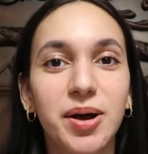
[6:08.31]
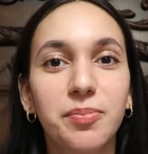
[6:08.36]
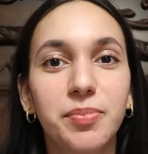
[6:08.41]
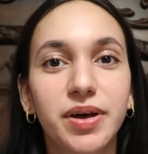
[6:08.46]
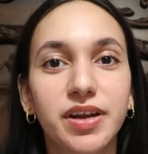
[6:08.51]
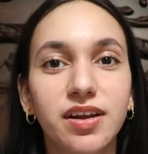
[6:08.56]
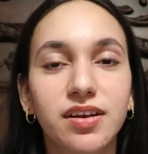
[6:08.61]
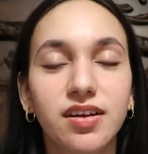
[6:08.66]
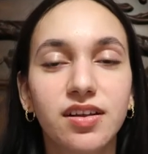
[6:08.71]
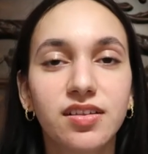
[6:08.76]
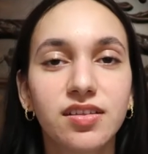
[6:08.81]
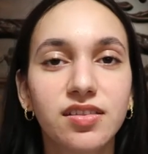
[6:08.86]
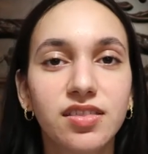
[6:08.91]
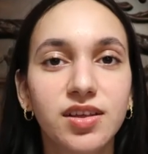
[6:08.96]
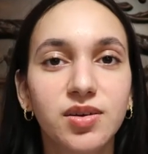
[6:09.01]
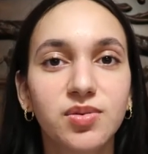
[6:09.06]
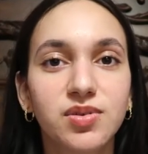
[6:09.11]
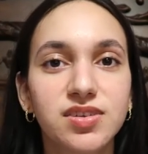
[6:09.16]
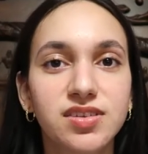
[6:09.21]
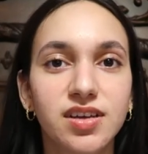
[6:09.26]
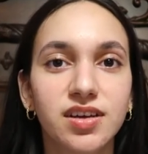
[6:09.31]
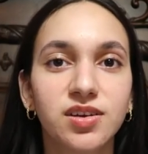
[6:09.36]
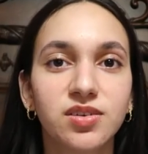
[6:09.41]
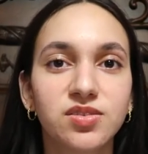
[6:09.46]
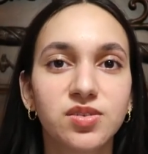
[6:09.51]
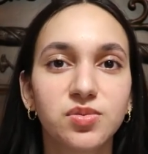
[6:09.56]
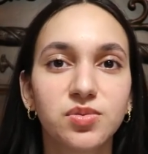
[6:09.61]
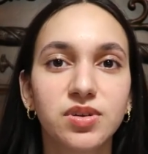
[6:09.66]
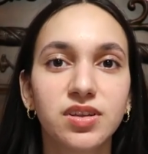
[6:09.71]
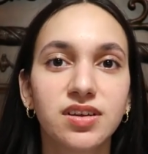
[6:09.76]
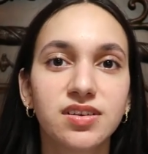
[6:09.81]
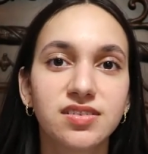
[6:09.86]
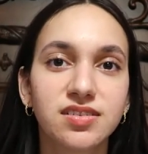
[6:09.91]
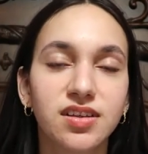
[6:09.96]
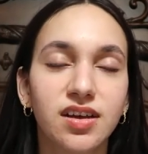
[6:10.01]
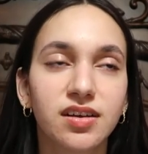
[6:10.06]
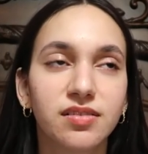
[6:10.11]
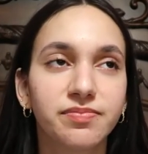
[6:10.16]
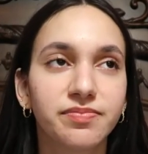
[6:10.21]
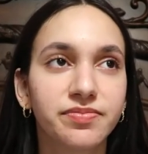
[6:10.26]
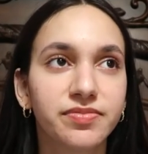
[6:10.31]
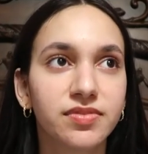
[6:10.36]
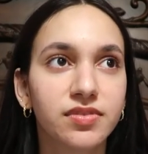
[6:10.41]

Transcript: But another thing was, I also realized that